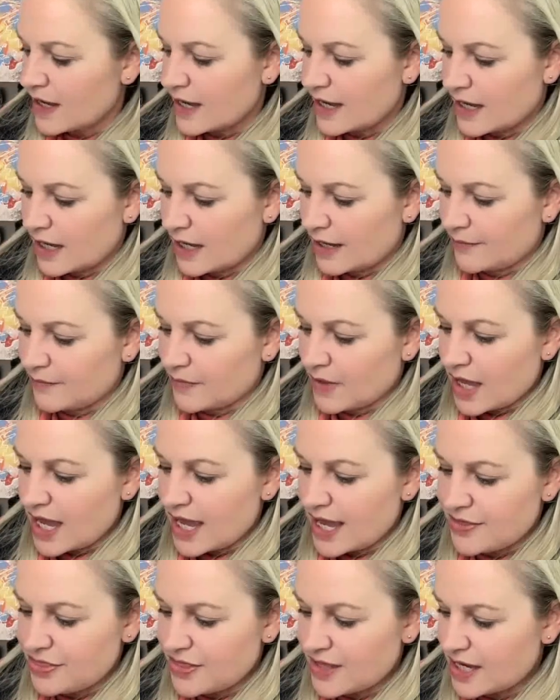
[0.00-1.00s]
Um,
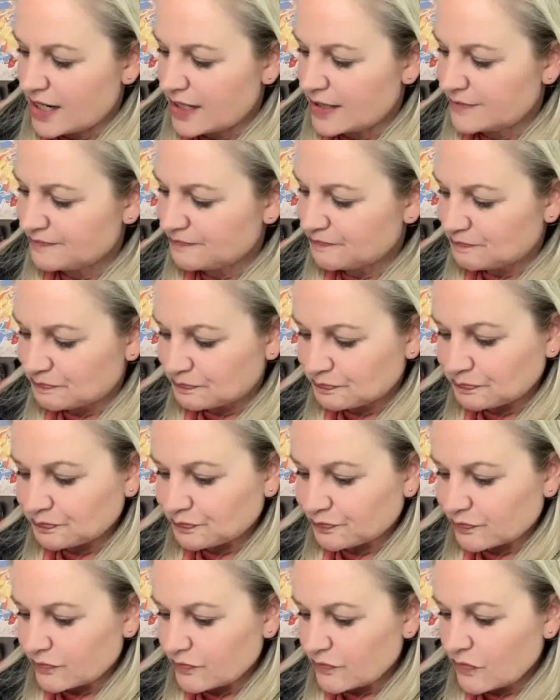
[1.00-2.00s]
and then
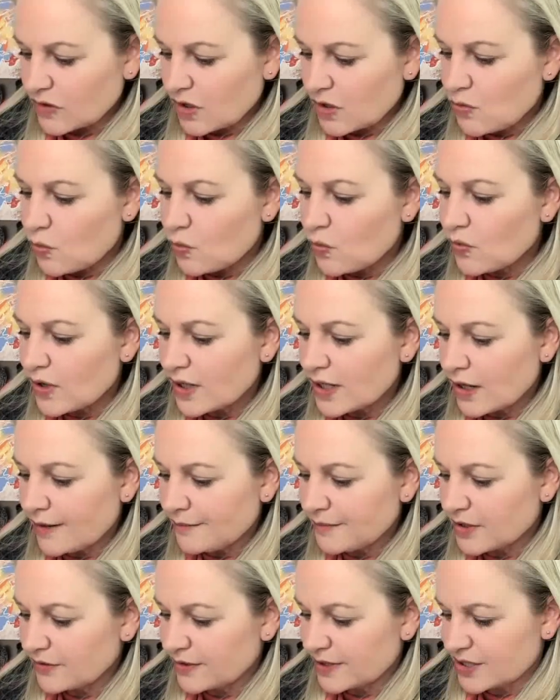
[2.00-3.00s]
what
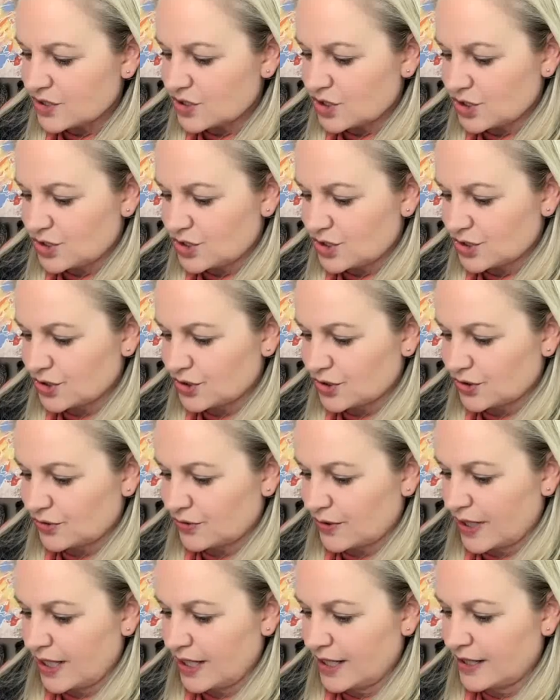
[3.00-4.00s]
I'm going to do